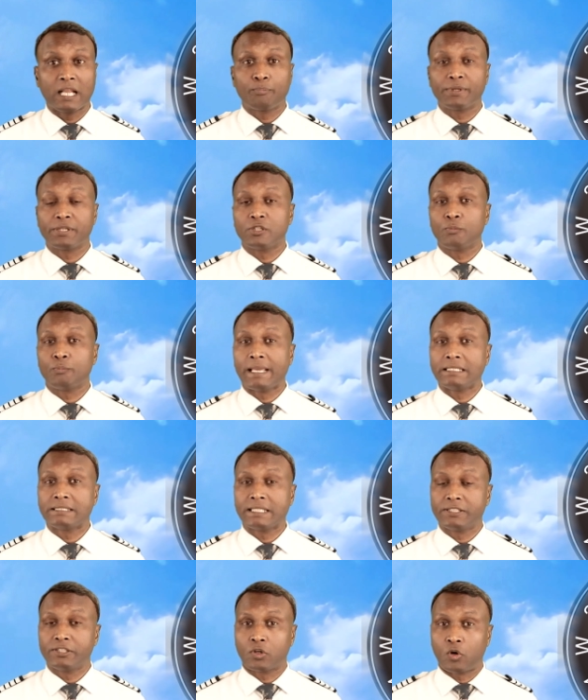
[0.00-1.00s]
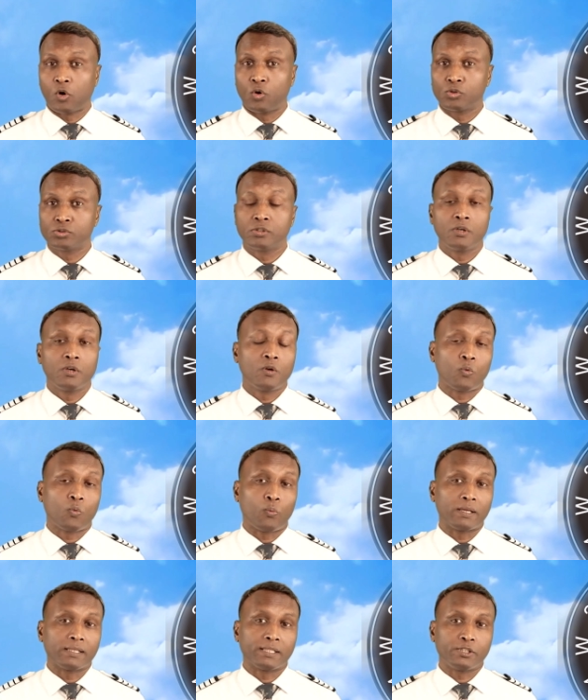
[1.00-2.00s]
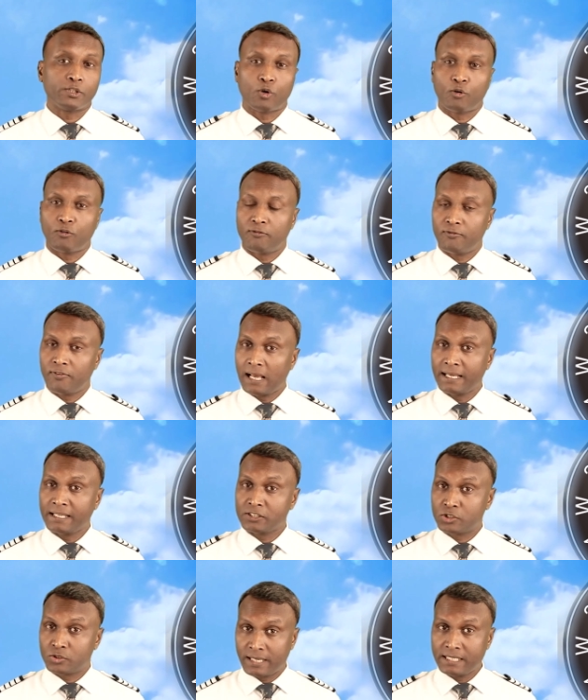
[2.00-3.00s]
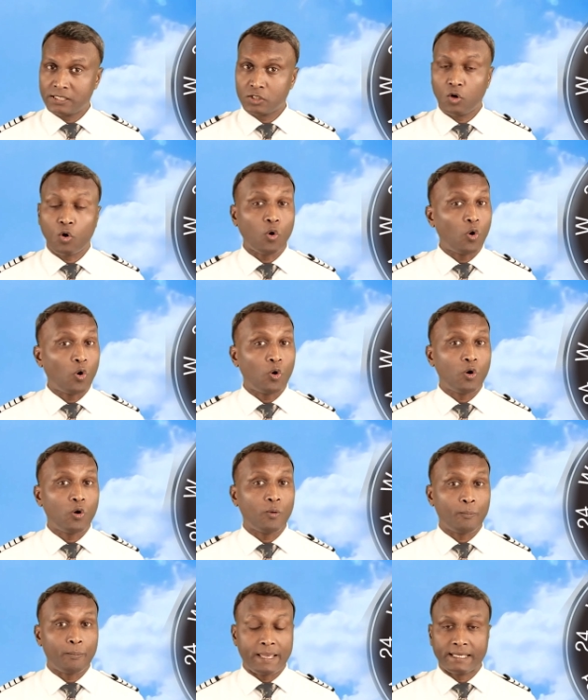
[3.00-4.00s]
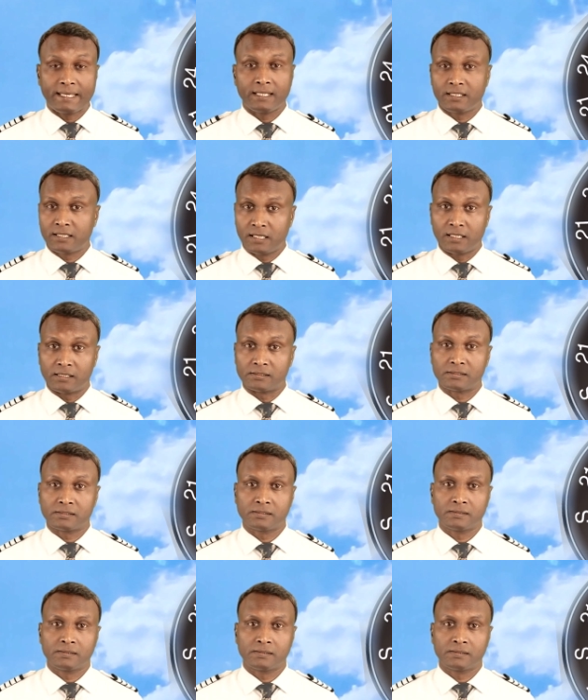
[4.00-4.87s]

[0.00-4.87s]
helping you maintain your course whether you're flying straight or making turns.